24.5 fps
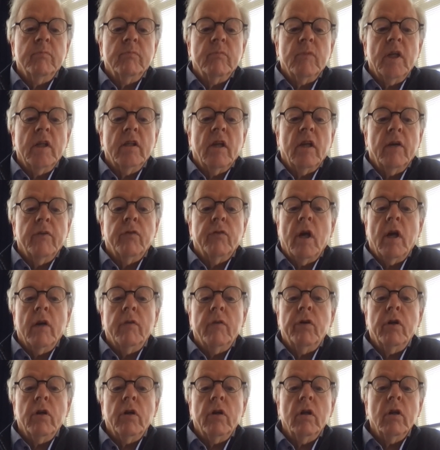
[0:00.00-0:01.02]
And yeah. I
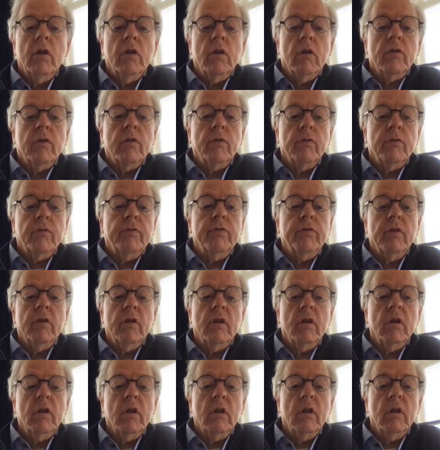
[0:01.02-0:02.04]
work a lot of
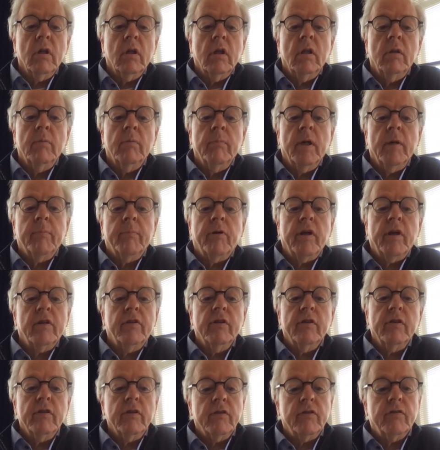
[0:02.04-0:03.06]
in my
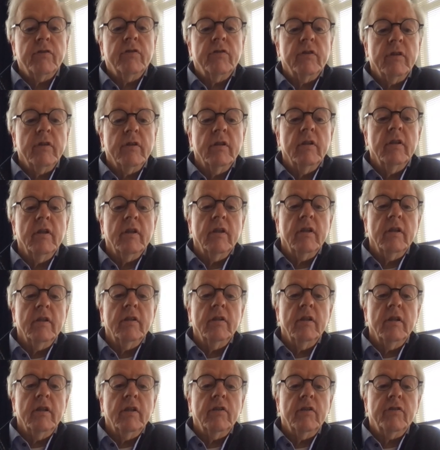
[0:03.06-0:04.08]
practice, and
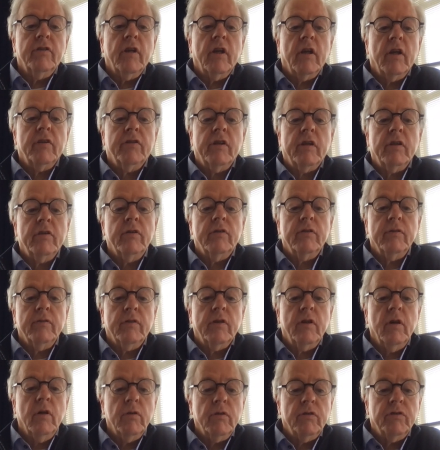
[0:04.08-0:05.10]
it's executive
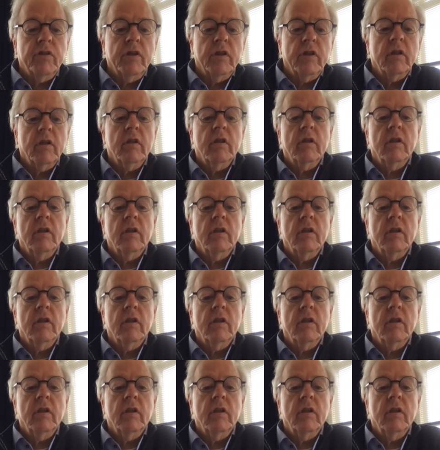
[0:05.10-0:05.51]
coaching,